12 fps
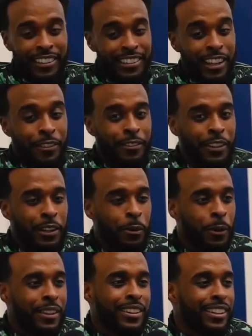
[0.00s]
that's
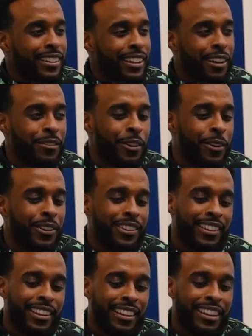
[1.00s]
definitely one thing that I've
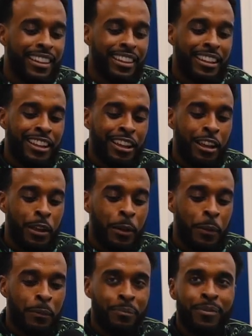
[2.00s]
noticed. Like
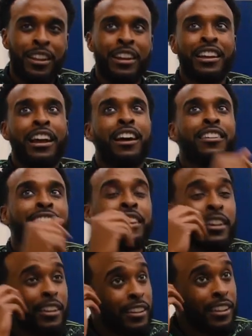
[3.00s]
I'll
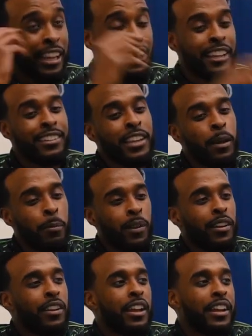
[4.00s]
take let's say a
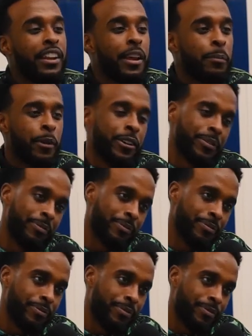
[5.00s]
player like Neymar,
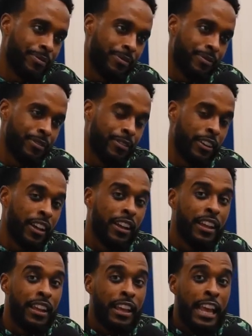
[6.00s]

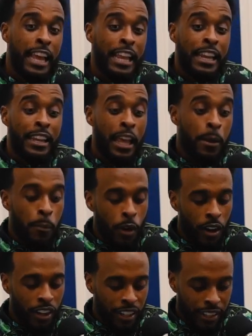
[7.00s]
right?
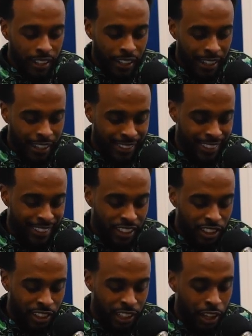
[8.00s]
Neymar is
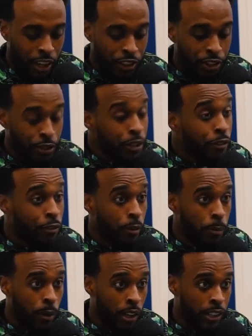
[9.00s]
essentially a street
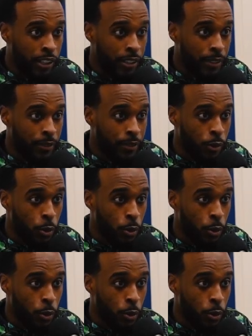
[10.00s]
footballer